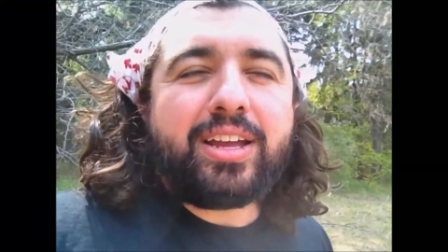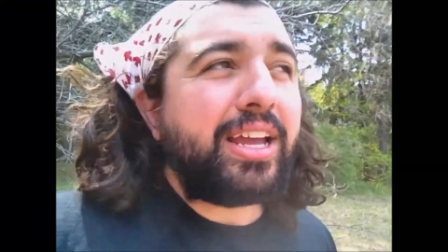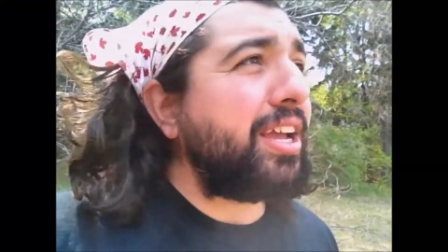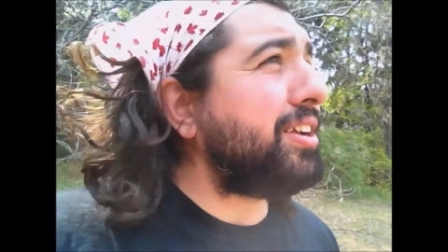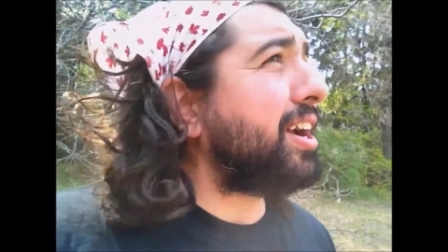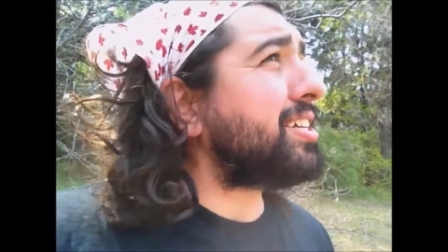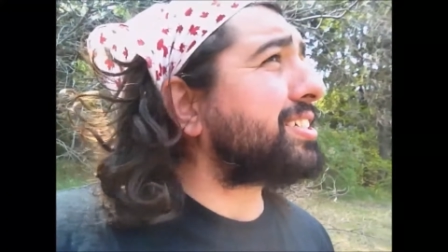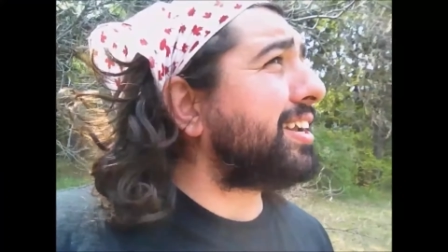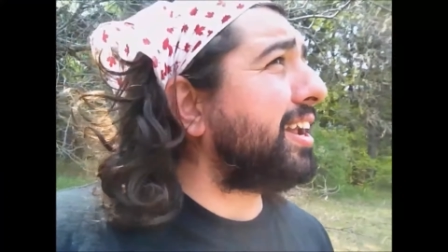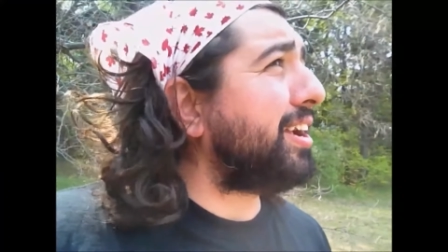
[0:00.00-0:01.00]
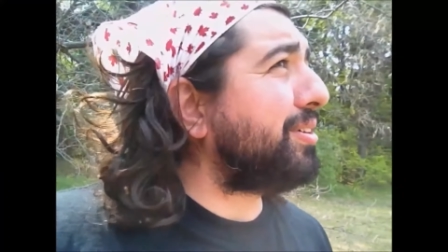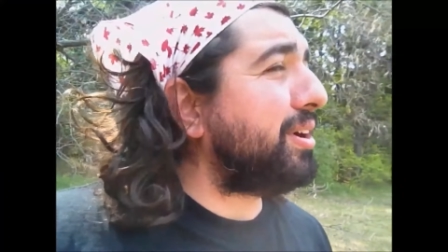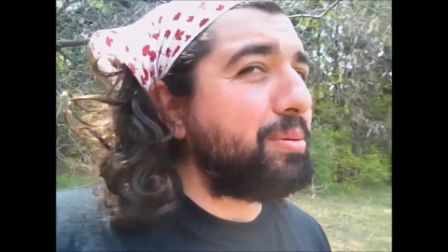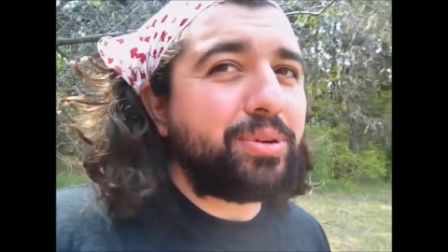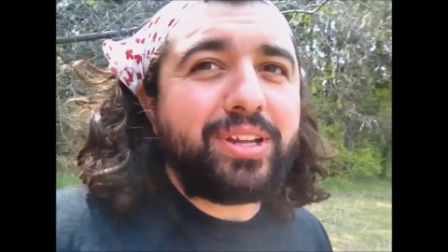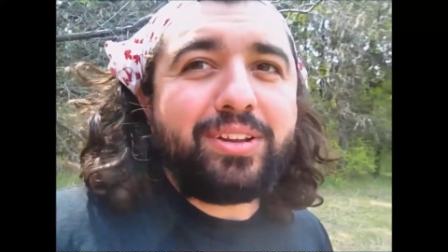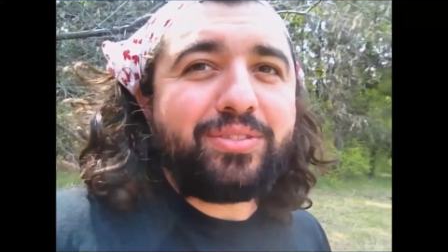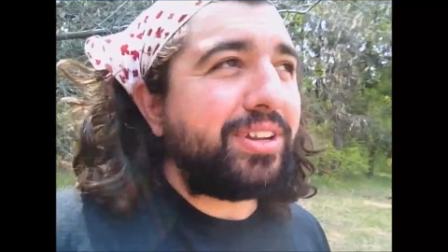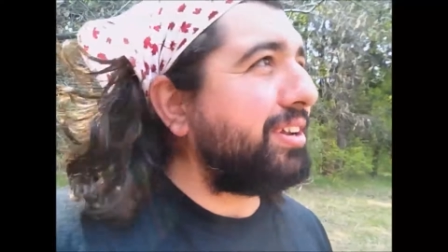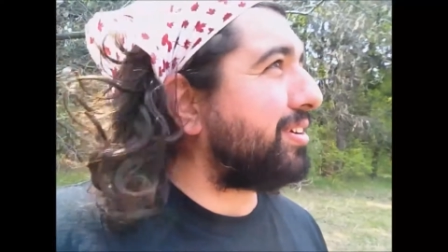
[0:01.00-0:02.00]
Hey, you guys can hang around, be in the
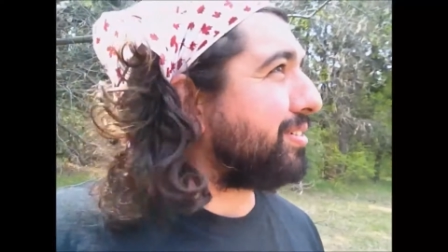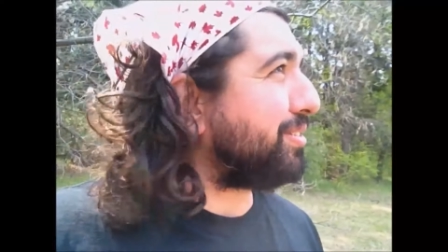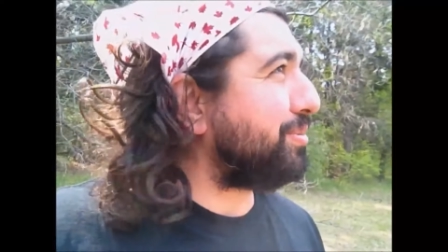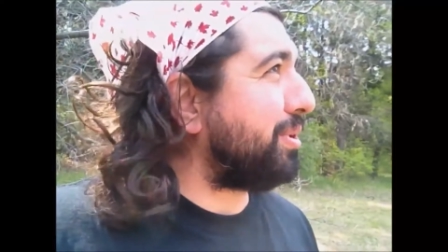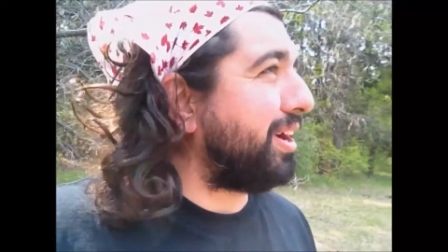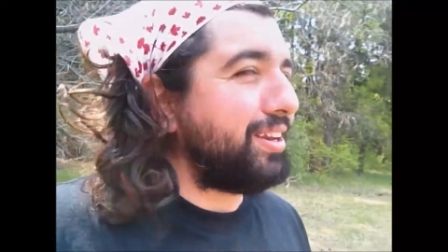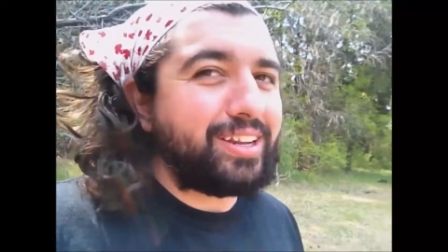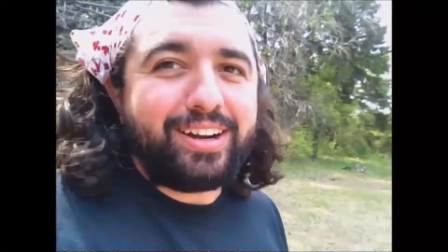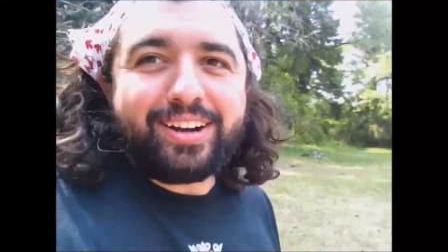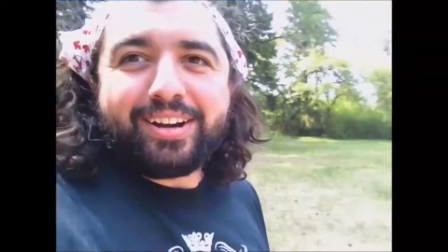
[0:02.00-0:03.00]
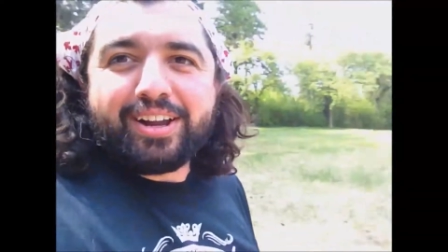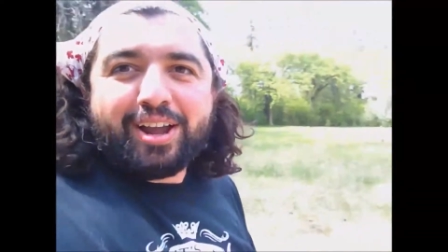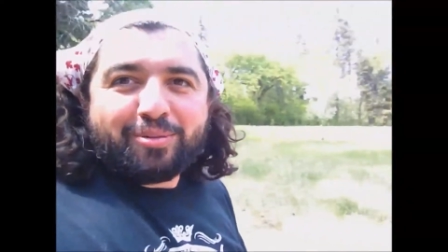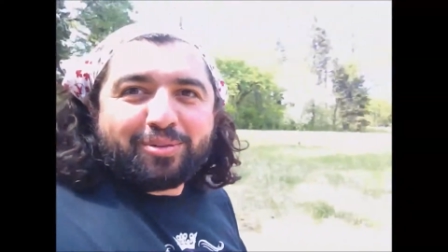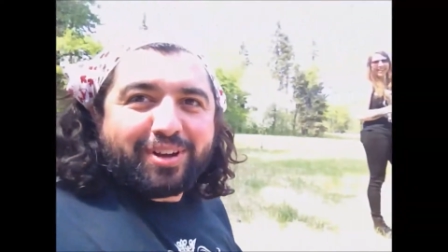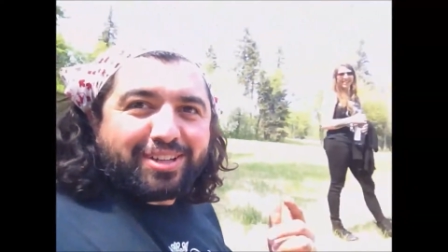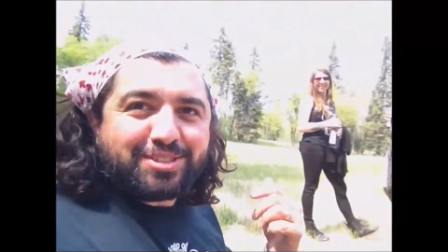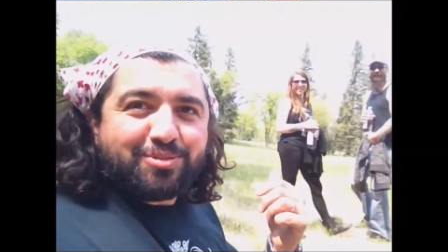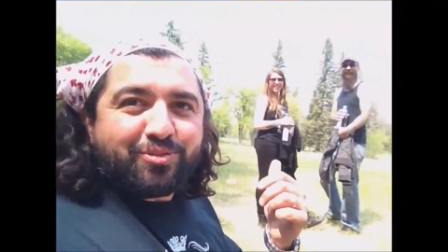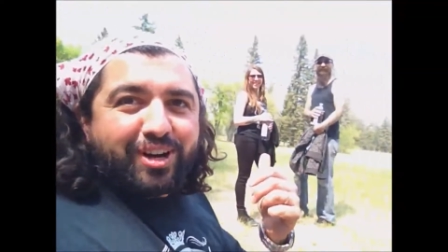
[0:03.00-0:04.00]
video. Do you mind? Here, we got
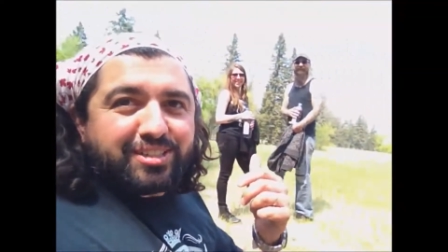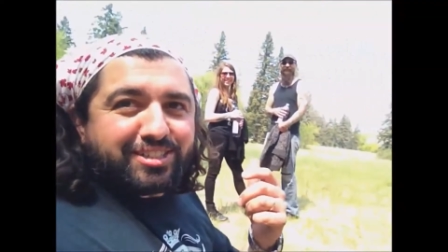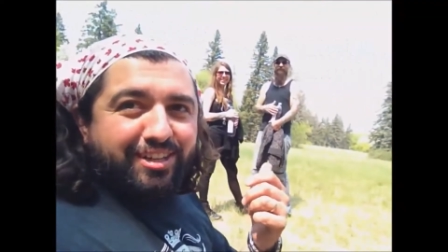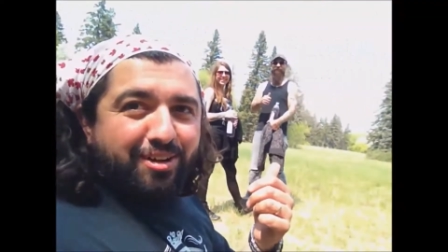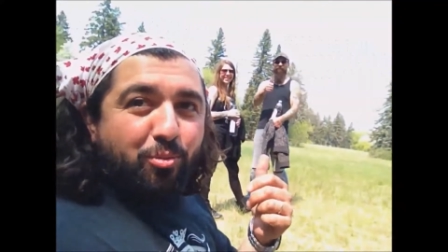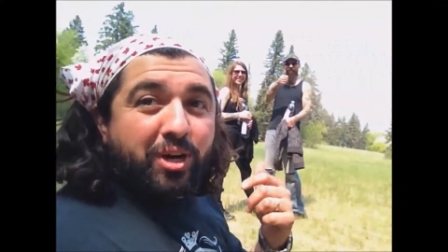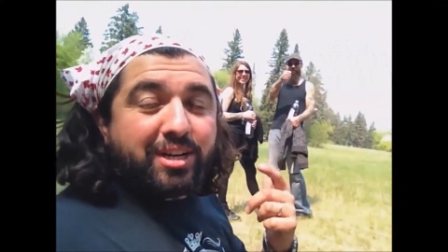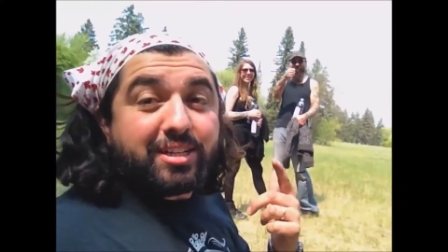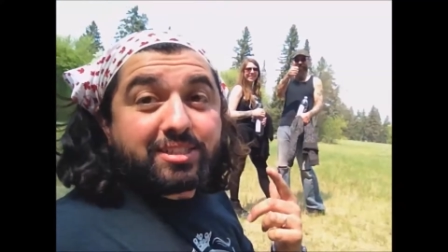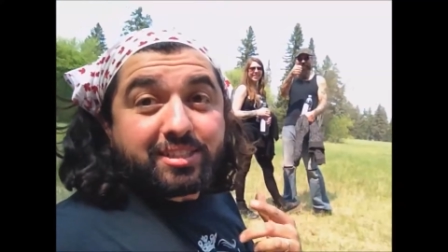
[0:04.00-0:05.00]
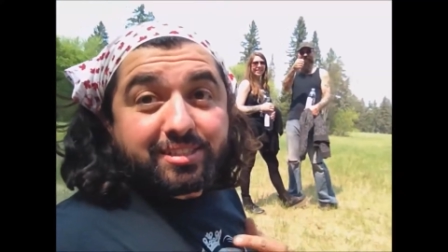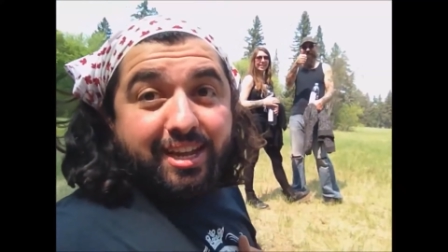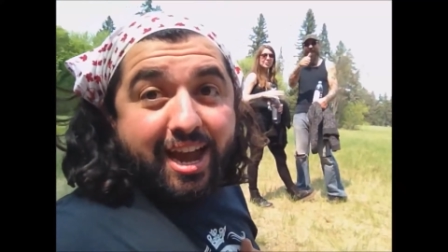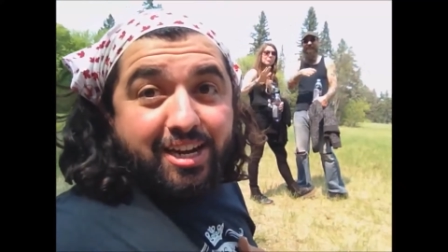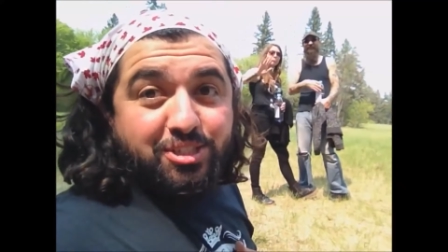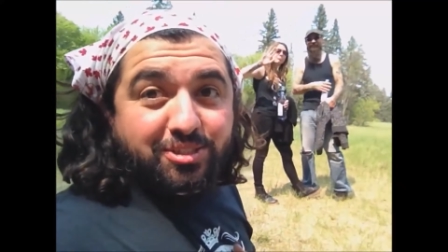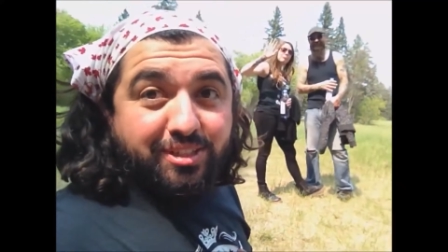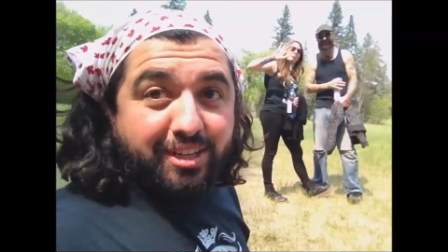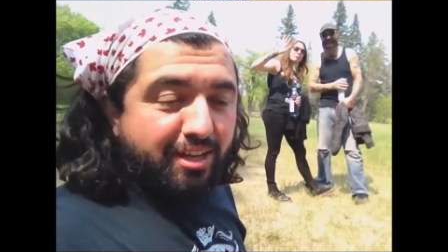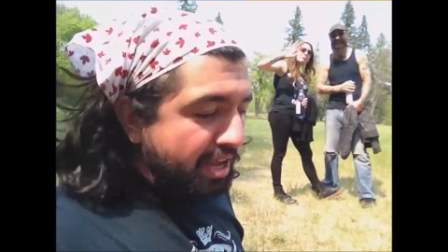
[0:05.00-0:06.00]
some friends here, witnesses
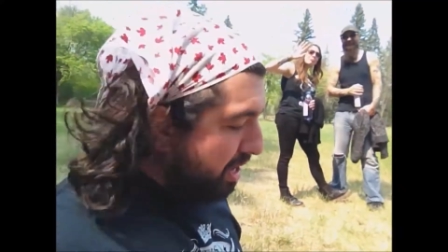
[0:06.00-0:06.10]
actually,